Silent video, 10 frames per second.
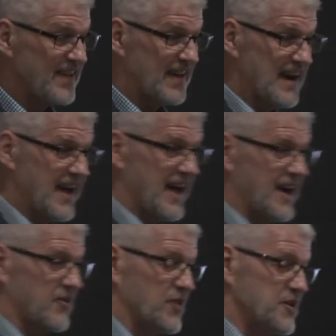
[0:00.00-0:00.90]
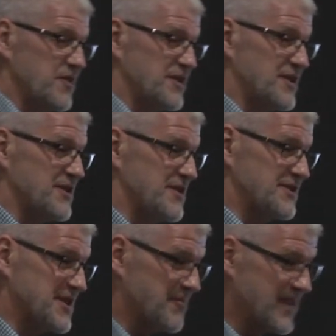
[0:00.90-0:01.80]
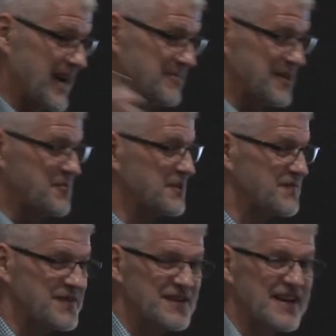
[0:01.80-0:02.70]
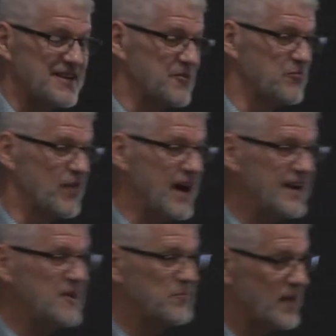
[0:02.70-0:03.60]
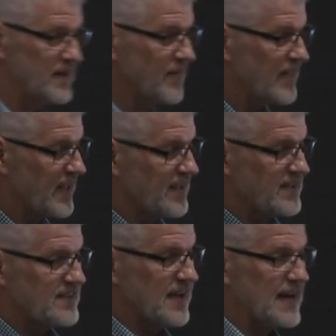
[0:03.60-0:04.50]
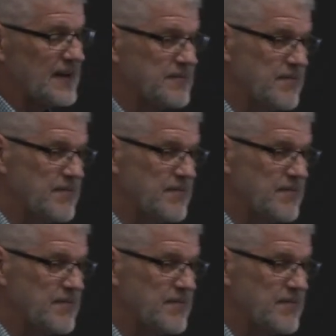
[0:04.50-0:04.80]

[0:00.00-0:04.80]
And I agree with you. You sometimes almost feel like you're bragging, but our